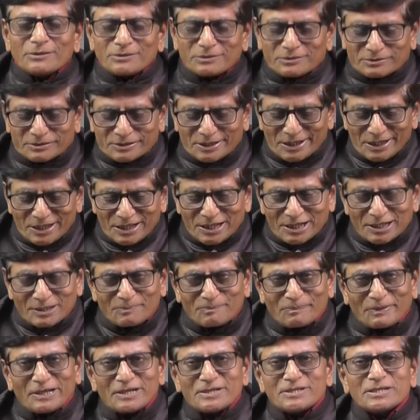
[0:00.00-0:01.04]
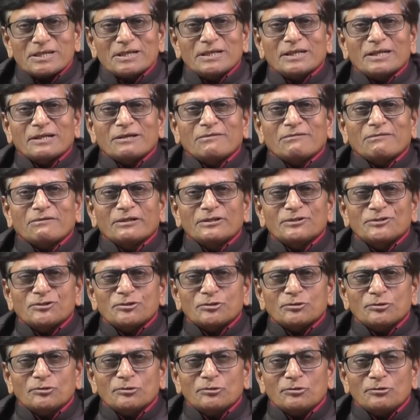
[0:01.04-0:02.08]
they get pension equal
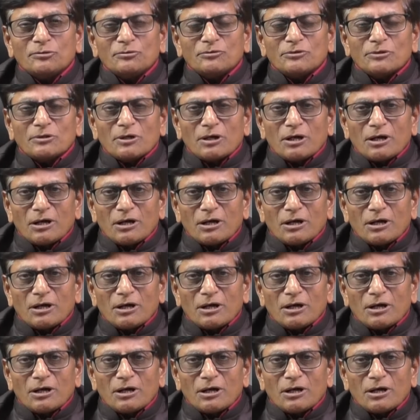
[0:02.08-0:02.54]
to